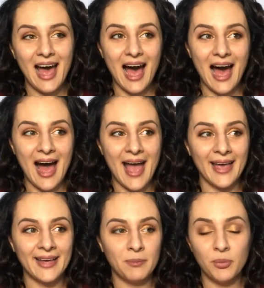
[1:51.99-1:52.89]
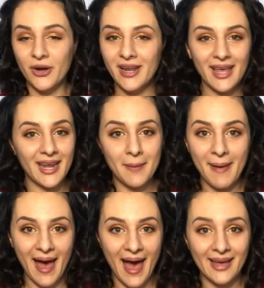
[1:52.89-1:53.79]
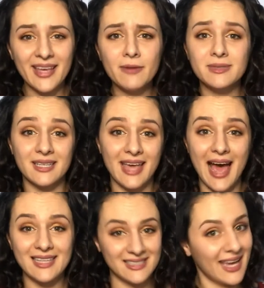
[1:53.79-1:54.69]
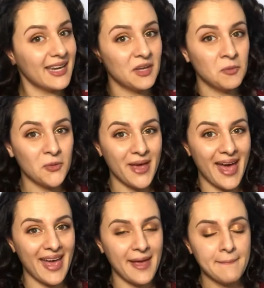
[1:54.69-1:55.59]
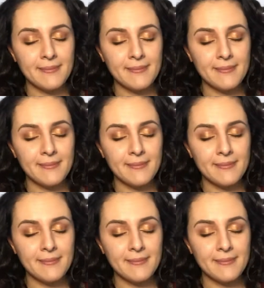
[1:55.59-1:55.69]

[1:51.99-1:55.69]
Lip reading: I put it in a bag. It was a cascading bouquet,